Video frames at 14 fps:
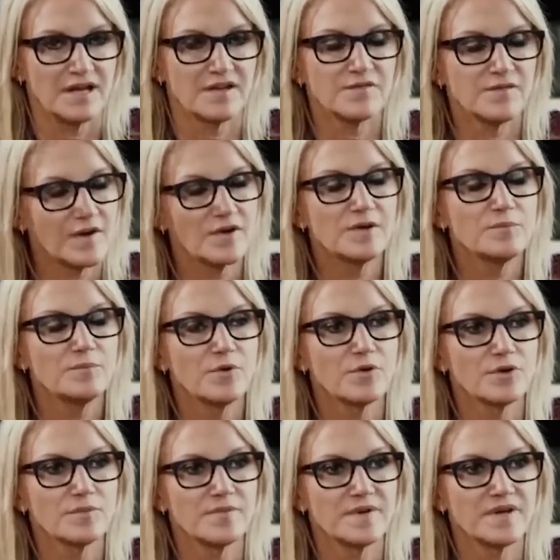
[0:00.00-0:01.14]
And it's very
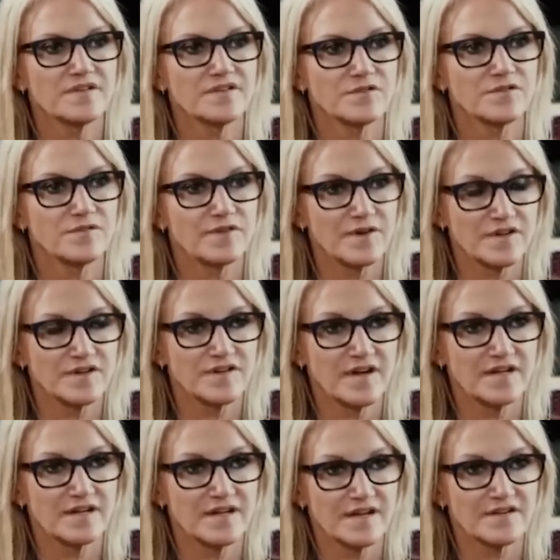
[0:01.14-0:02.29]
important because there's a very
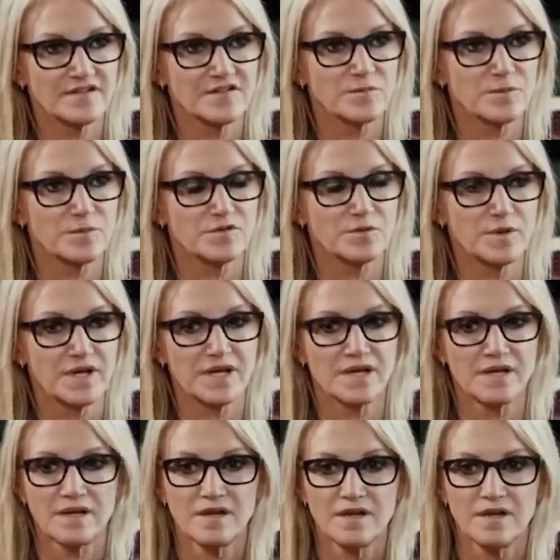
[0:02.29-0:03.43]
tight nexus
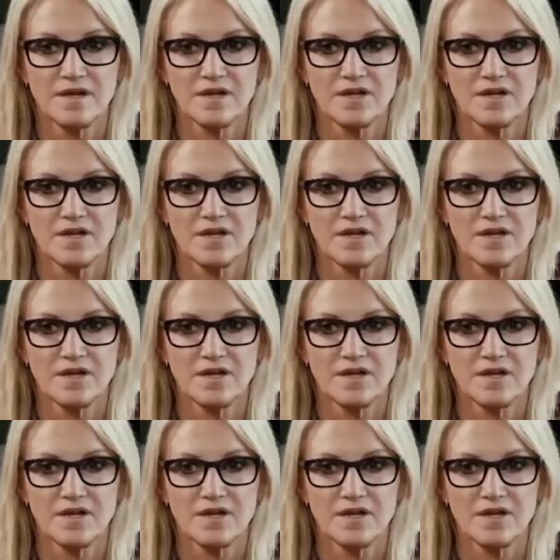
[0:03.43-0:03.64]
between